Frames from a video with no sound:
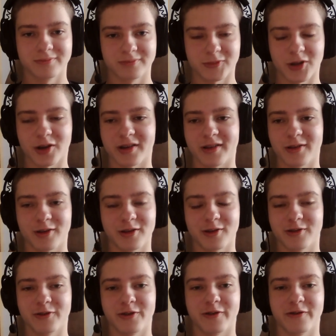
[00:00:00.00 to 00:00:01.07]
Okay,
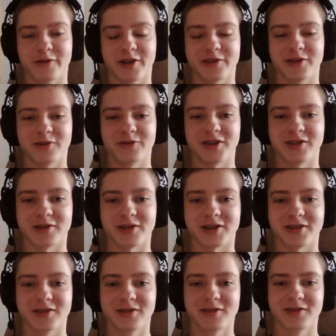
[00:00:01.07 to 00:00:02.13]
you've got nothing to add.
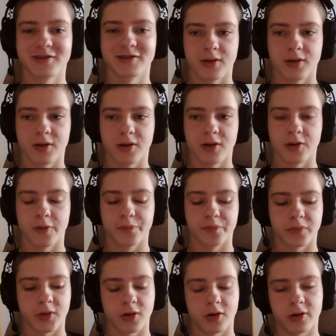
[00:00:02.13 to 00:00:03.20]

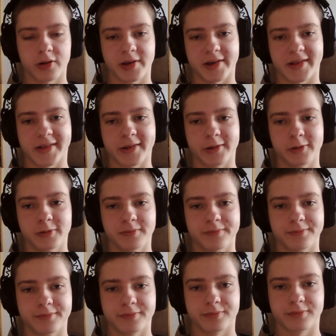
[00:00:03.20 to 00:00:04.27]
Okay, so
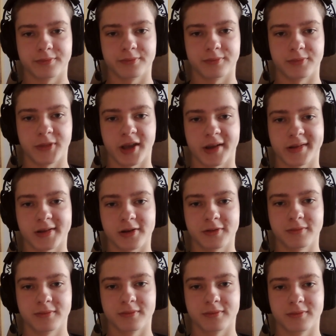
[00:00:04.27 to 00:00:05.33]
next on
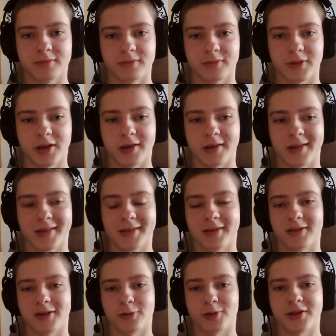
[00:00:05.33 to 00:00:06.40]
is
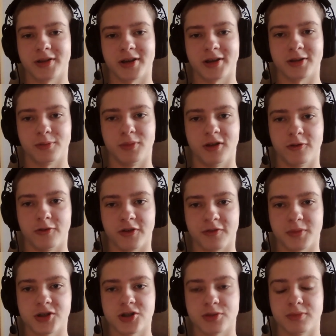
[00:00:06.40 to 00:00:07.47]
the one diet we've
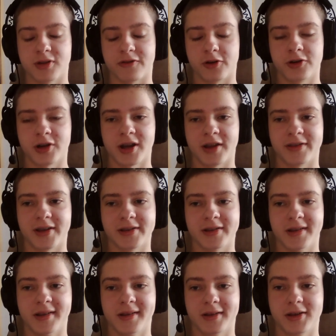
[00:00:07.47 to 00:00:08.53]
mentioned before, and that
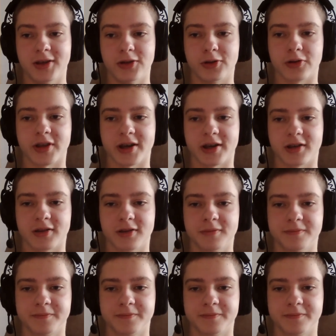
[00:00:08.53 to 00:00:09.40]
is Keto Diet,